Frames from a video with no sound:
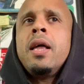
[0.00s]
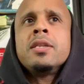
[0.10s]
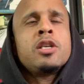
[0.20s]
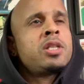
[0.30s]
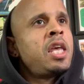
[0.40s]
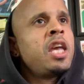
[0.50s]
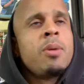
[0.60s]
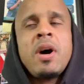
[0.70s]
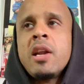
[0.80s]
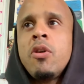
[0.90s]
just thinking
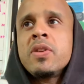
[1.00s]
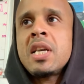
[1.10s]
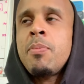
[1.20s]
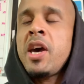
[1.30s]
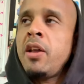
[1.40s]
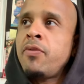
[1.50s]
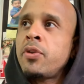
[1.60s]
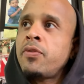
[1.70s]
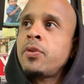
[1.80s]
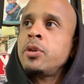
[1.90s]
about it off the top of my head,
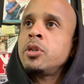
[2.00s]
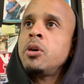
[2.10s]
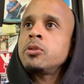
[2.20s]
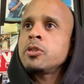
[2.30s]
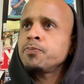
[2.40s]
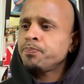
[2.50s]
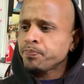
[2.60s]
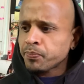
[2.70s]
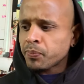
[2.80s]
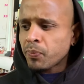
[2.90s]
for adults,
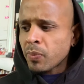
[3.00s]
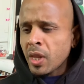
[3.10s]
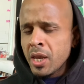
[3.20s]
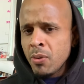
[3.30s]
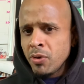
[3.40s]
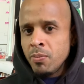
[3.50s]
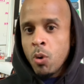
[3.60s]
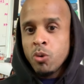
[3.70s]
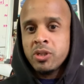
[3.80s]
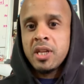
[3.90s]
it would
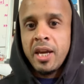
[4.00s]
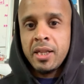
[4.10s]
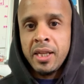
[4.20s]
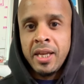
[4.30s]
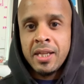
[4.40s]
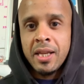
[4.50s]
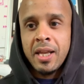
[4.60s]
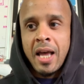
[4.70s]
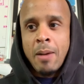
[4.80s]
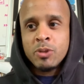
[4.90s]
most likely,
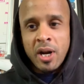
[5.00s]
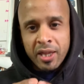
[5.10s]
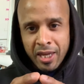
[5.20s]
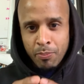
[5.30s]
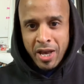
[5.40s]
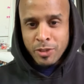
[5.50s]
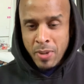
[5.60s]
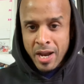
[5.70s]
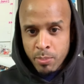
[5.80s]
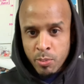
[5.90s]
I'm trying to think best
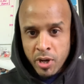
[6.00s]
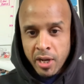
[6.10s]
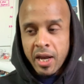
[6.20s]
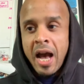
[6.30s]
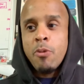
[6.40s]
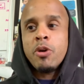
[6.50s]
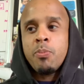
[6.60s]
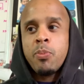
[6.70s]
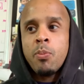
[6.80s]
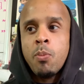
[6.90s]
bang per buck. I would
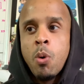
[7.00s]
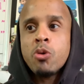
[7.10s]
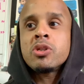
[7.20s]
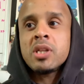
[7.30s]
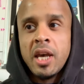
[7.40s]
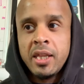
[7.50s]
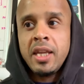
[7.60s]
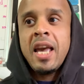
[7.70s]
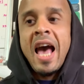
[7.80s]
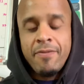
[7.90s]
most
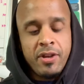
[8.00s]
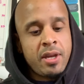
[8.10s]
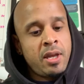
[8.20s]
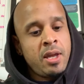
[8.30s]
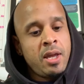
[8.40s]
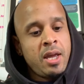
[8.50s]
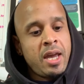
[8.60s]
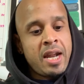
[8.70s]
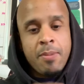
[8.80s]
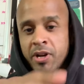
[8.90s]
likely have it,
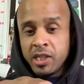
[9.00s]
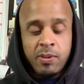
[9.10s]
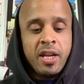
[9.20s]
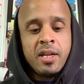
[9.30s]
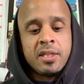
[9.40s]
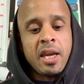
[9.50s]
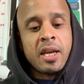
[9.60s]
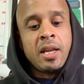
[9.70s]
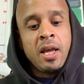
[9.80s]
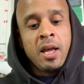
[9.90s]
and I'm gonna explain in a
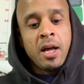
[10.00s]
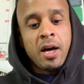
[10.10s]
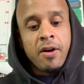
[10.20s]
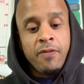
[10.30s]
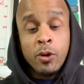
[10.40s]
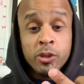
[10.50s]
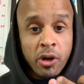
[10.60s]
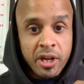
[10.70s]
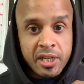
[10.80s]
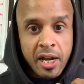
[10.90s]
second, full
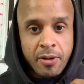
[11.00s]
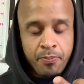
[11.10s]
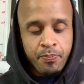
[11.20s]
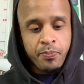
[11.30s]
Turkish get up,